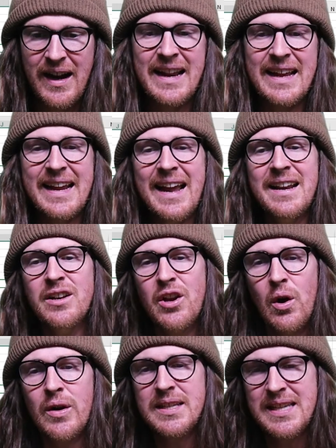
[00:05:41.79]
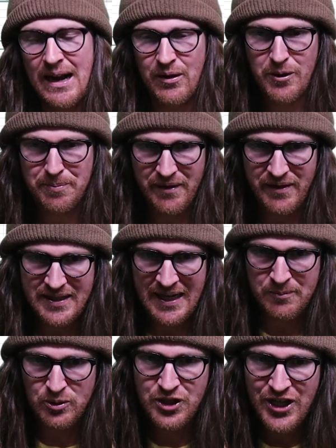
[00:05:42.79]
And again, notice how your pivot
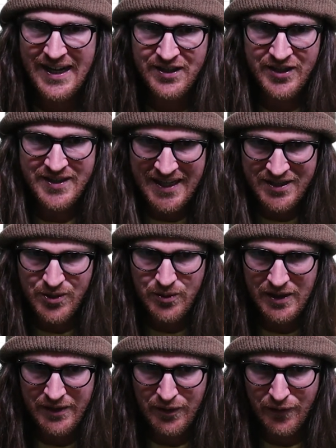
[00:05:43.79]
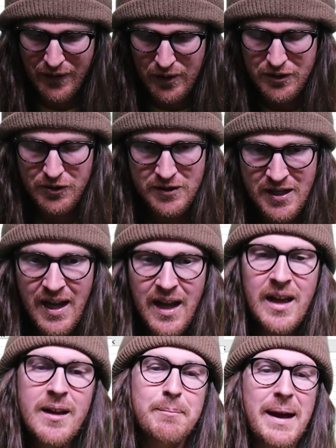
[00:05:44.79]
table changes as you clear the filters
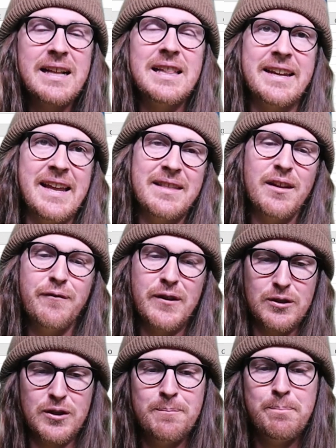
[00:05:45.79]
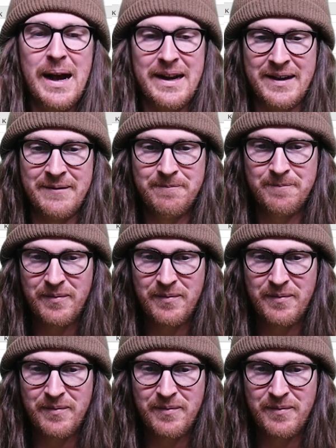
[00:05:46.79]
by clicking the filter button.